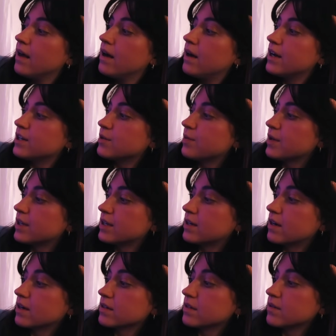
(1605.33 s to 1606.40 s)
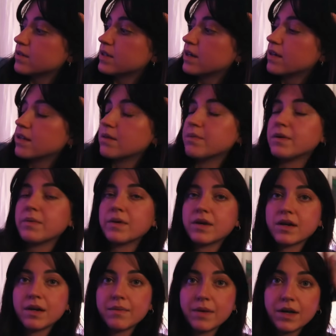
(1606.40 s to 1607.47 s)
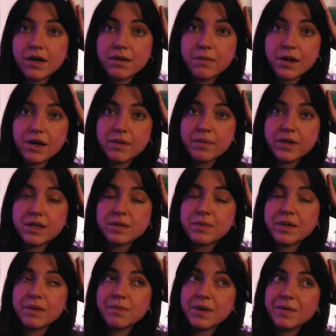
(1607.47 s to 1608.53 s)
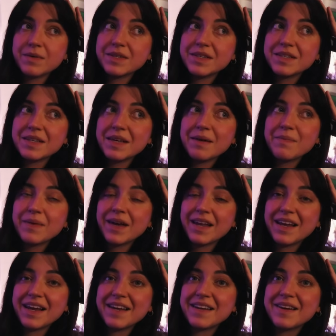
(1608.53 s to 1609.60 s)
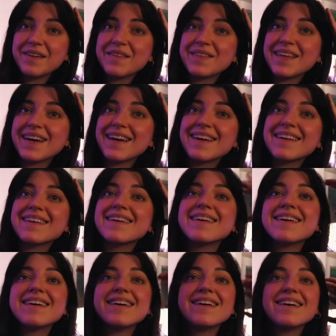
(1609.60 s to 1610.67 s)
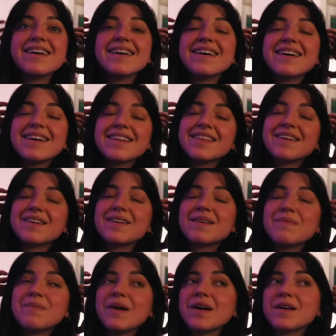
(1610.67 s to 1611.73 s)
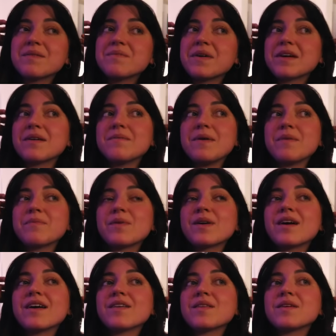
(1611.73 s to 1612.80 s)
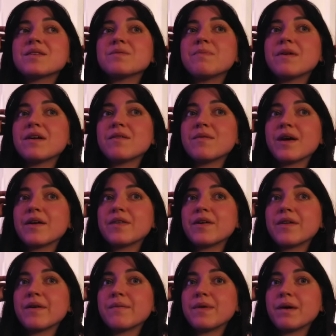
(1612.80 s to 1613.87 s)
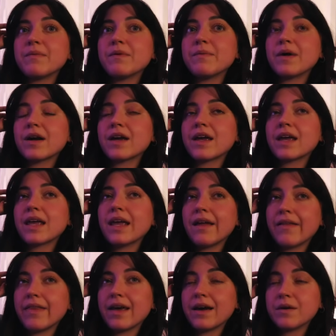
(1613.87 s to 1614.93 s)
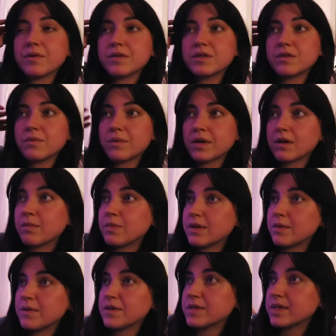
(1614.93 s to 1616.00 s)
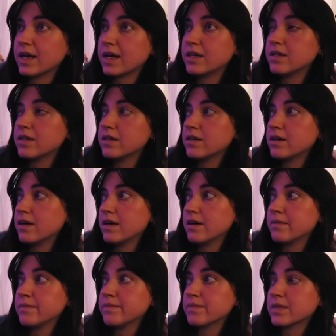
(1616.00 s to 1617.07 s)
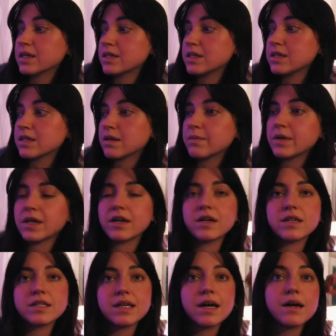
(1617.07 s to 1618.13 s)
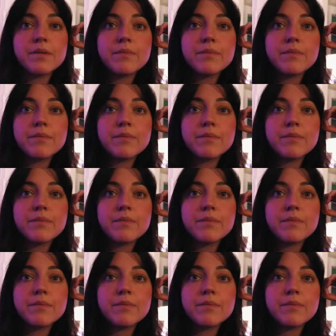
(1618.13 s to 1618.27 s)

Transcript: I should put the dogs outside. The people are coming on Marketplace, but the baby's asleep, and I know that they're gonna bark and wake him up regardless, but I'd rather them not be barking in the house, so I'm gonna go put them outside because he's gonna be here in a sec.